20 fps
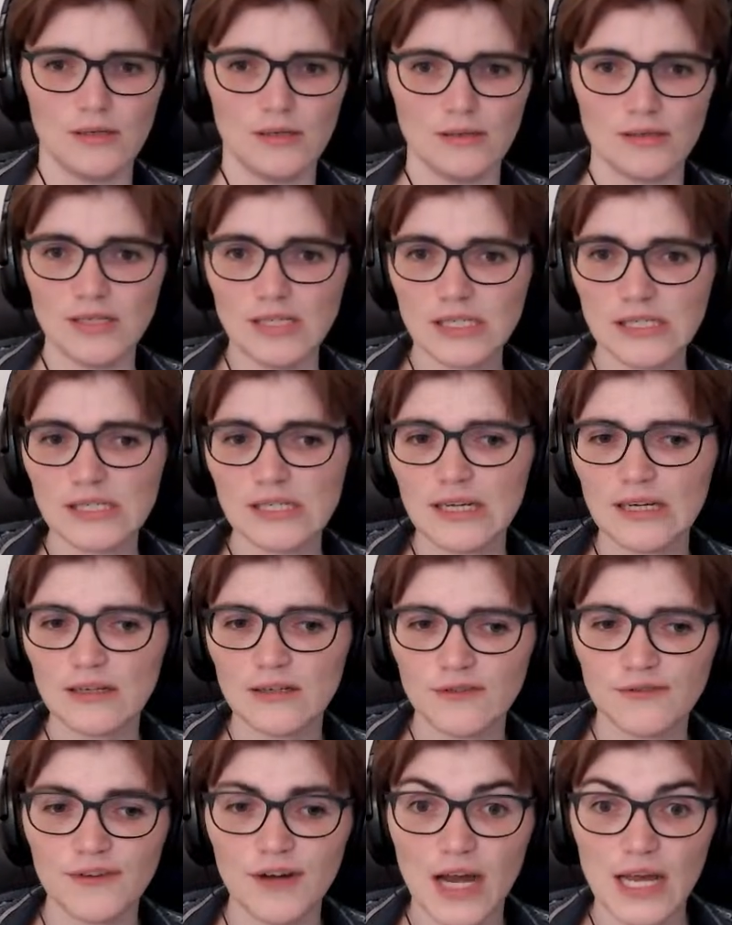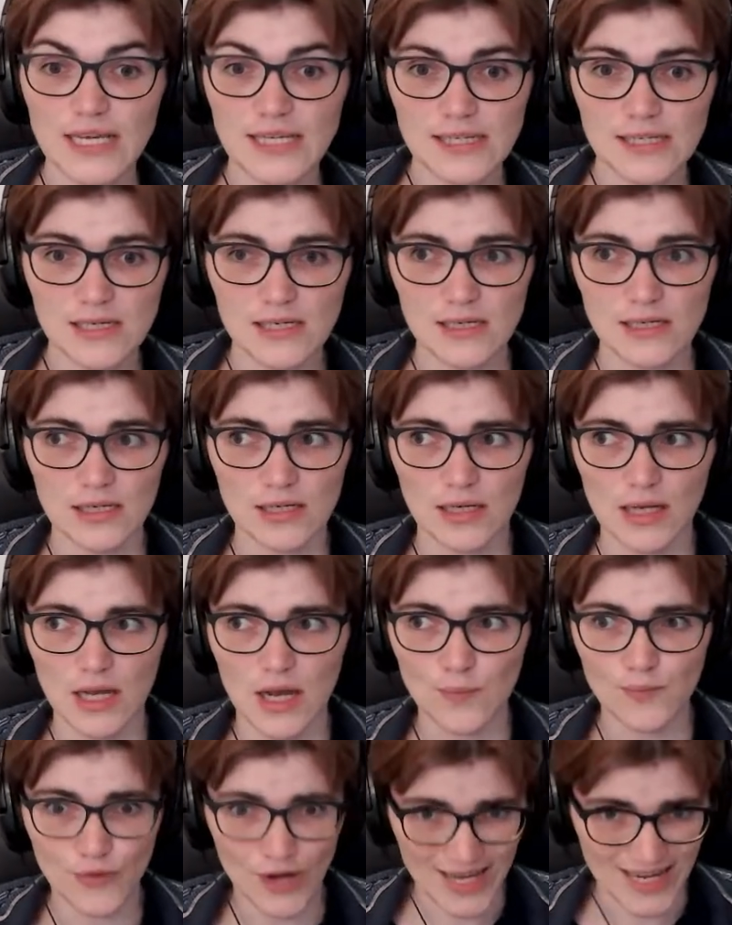This signifies
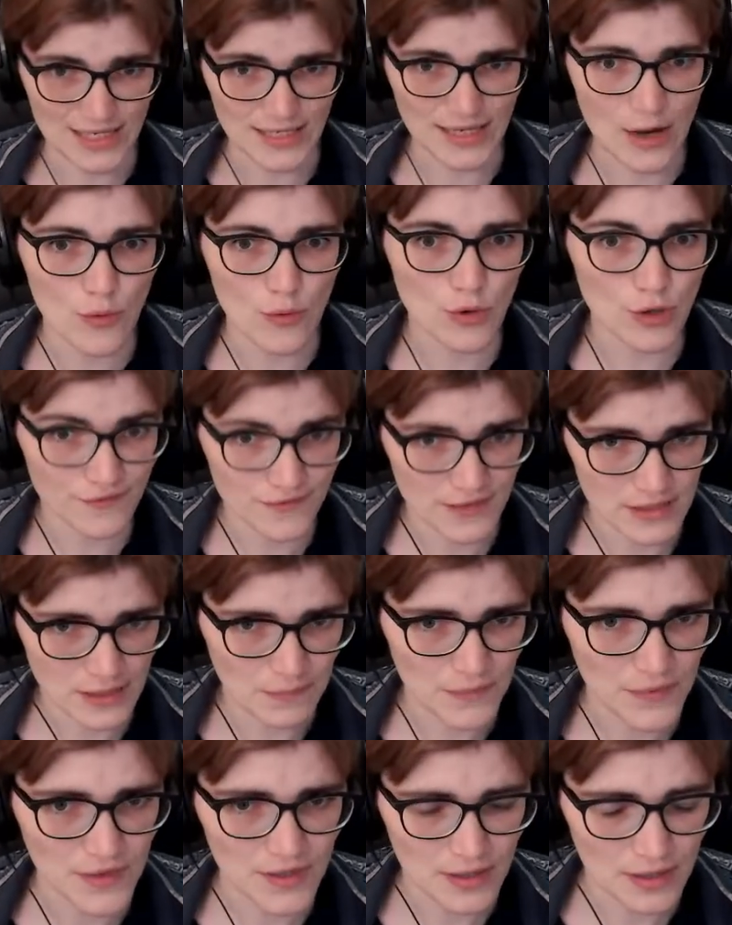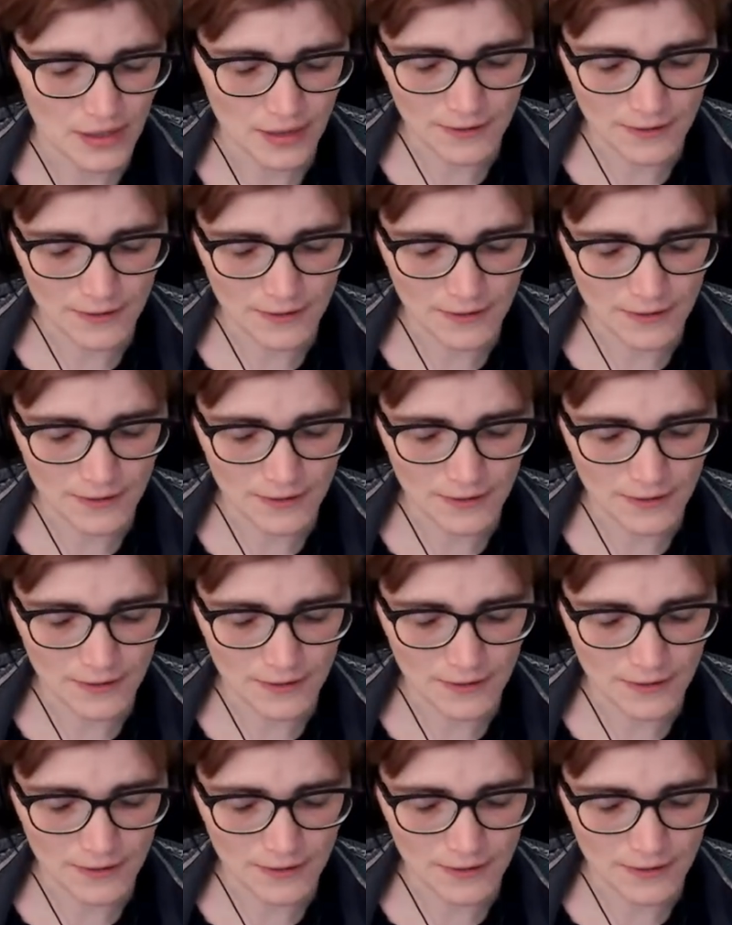a breakdown of something.